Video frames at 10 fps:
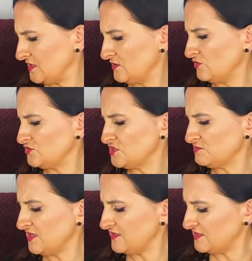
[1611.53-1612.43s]
We'll just
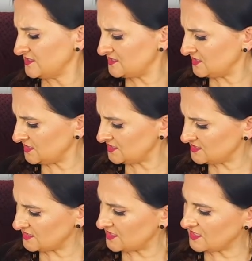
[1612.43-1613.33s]
make things
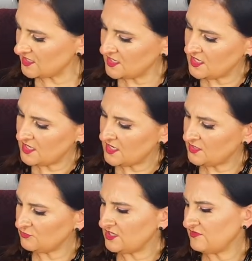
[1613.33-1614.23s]
easier. And
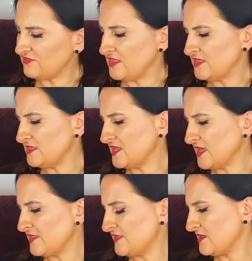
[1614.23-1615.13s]
we have
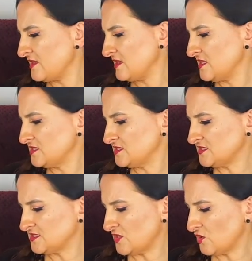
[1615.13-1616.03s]
another
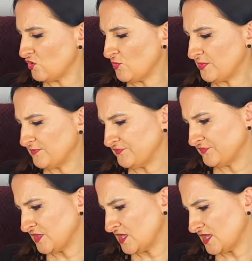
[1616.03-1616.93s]
soap,
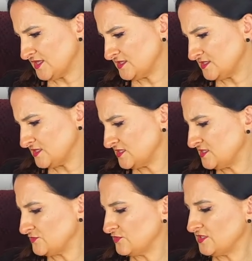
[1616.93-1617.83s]
and
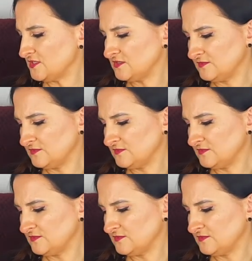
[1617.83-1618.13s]
this one,